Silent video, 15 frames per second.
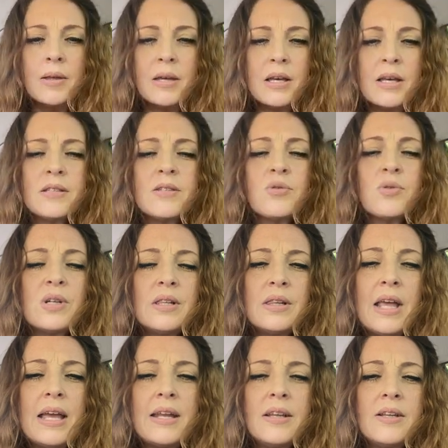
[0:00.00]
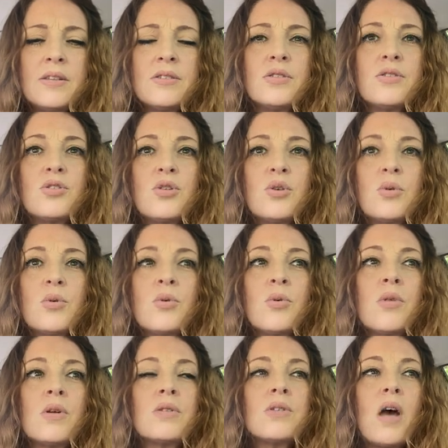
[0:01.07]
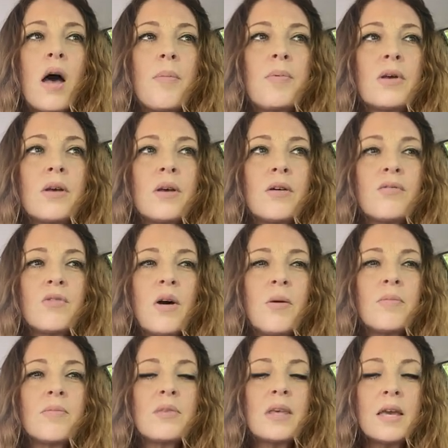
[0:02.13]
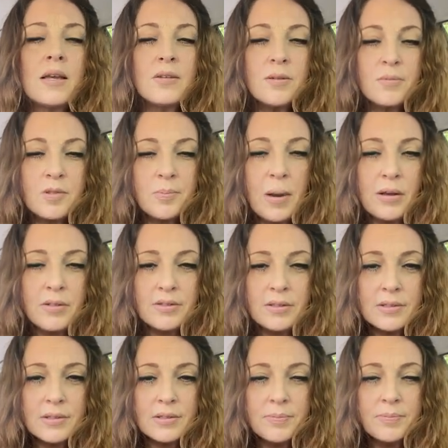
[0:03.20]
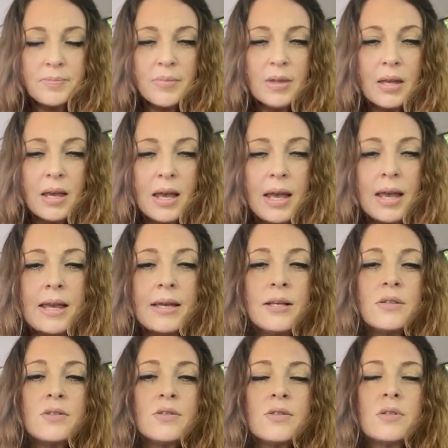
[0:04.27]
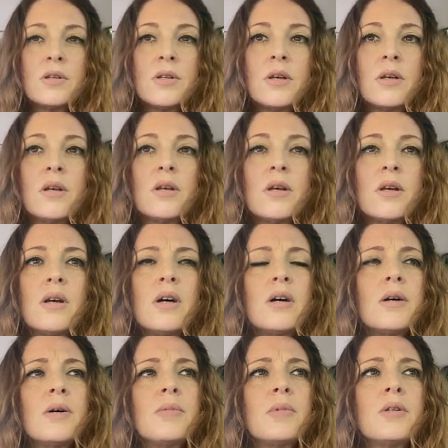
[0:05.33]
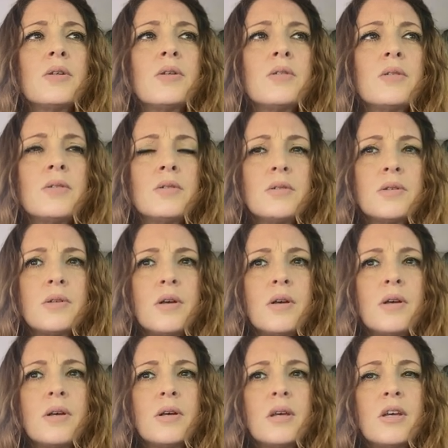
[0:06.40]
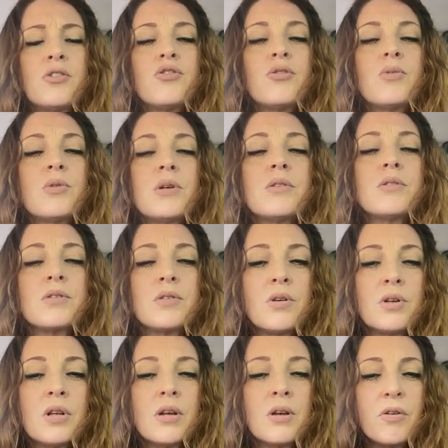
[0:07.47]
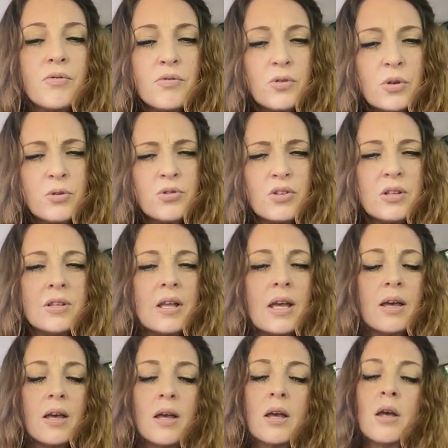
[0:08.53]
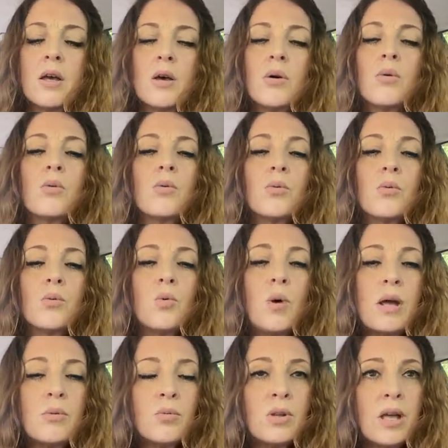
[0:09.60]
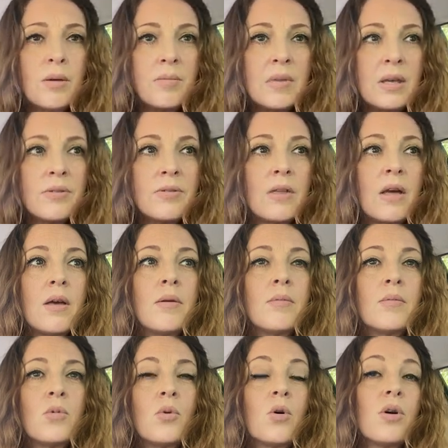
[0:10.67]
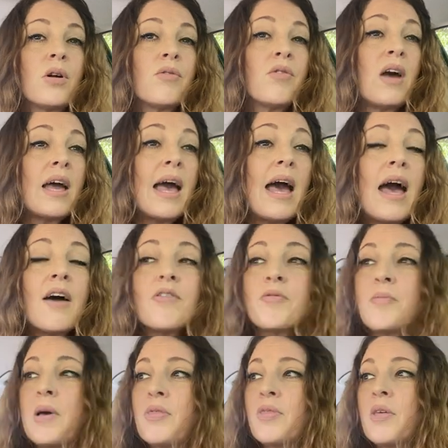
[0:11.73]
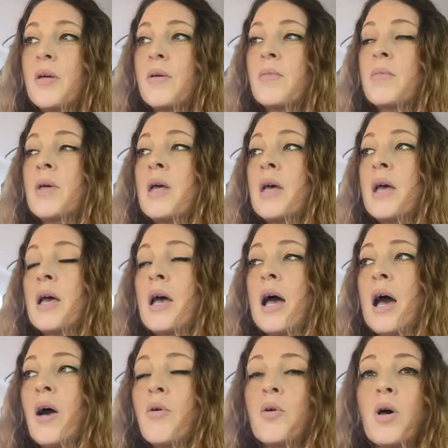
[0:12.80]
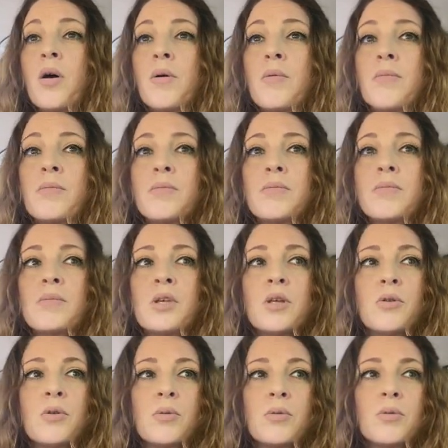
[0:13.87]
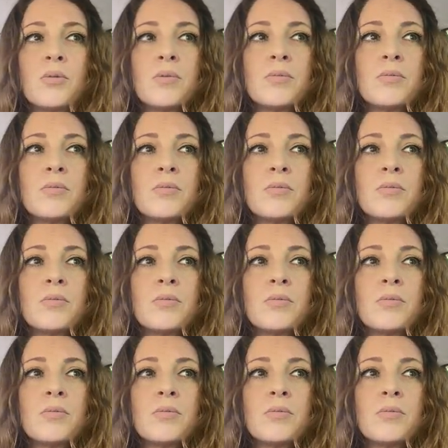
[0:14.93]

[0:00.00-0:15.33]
it's related to the topic of um, kingdom spouses and um, a little issue concerning confusion like when will I meet them or if I have met them, how come, you know,